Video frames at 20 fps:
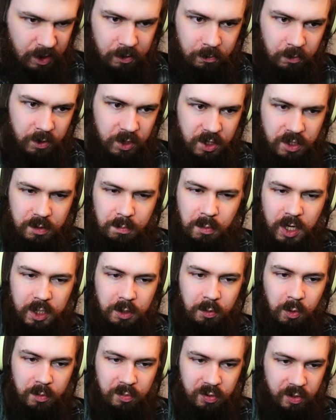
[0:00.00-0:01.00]
Which is
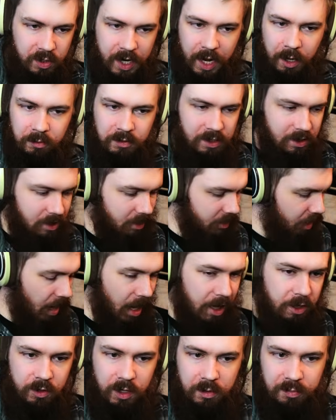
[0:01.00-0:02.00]
much more pronounced the
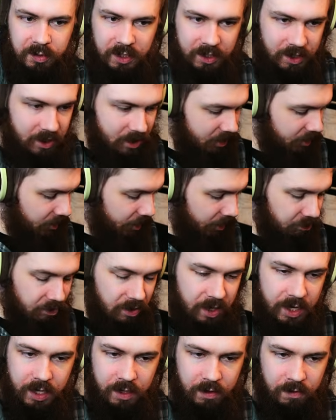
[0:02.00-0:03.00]
higher up on the keys I
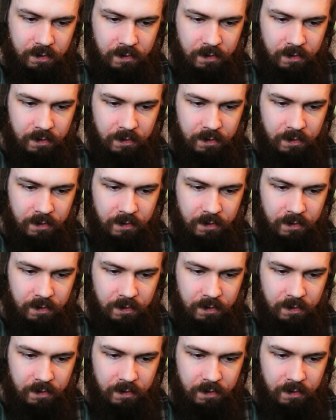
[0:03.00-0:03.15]
play.